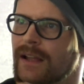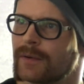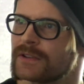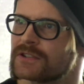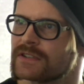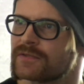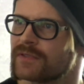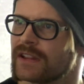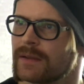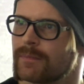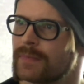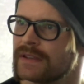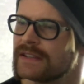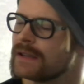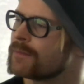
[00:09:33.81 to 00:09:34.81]
I was just really
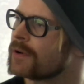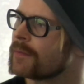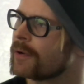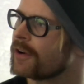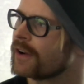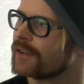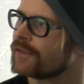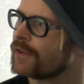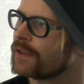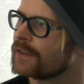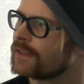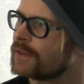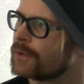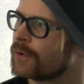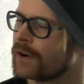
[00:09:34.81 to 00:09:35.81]
busy preparing for
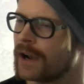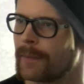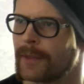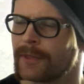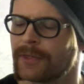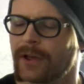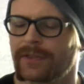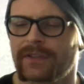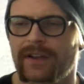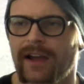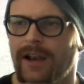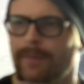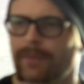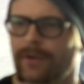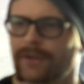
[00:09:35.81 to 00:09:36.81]
this tour, and I'm not the
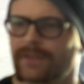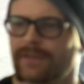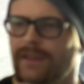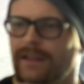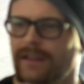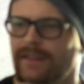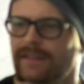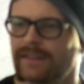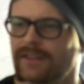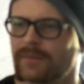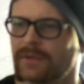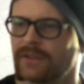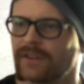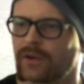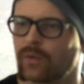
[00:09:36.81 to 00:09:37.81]
kind of person that listens to
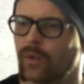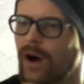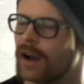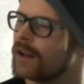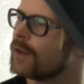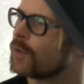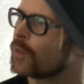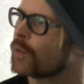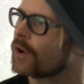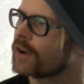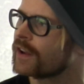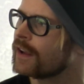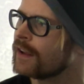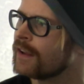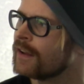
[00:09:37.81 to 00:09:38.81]
music while
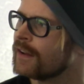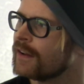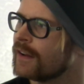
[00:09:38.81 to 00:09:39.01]
working.